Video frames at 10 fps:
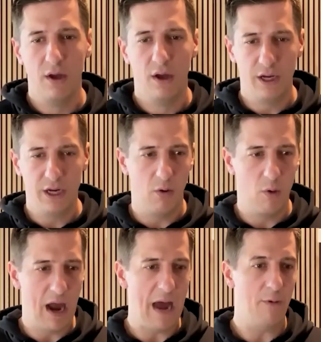
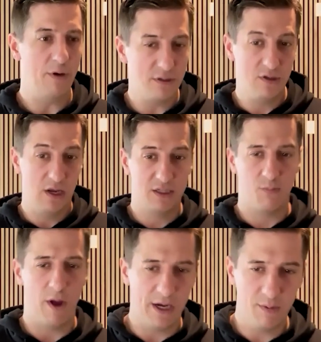what I would
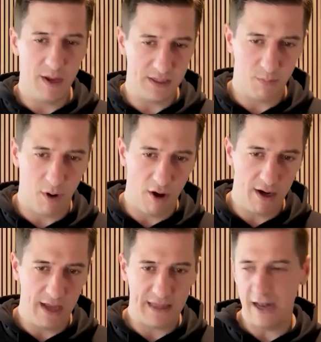explain to me as
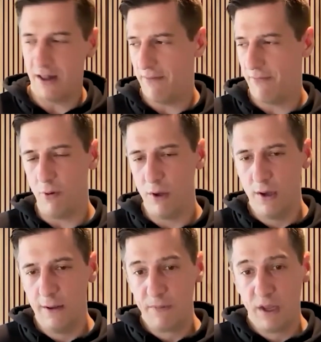burr at that level.
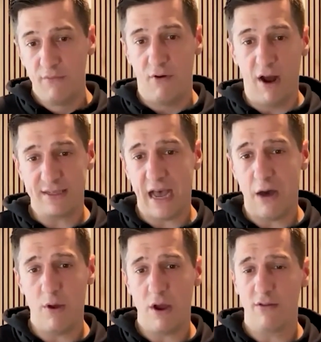For us,
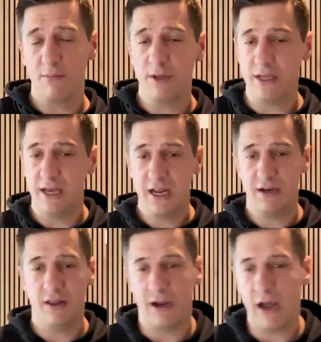how we ultimately did
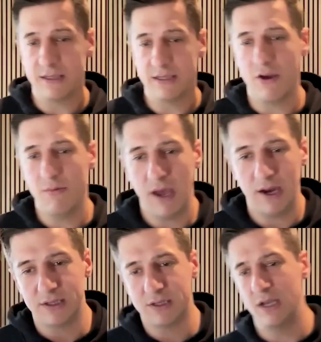it, like I'll tell you, man,
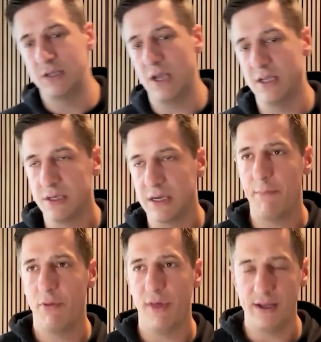it's a
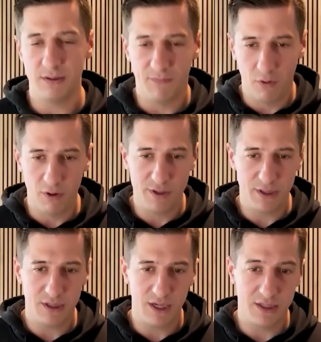couple things. Of course,
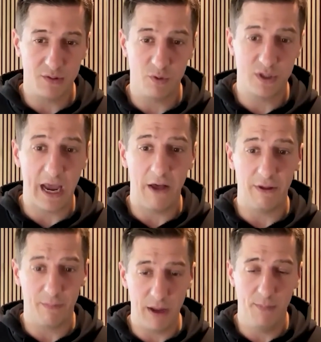it's
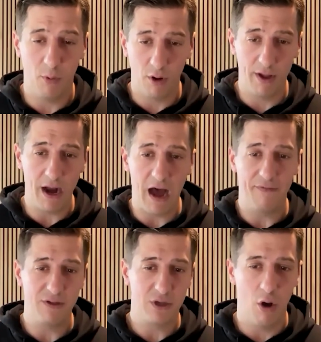scaling people early and
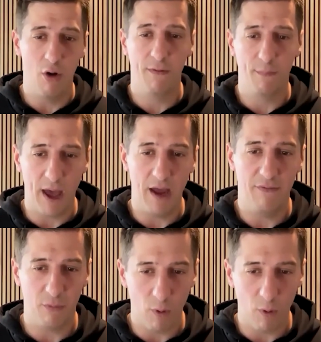often, so overpaying for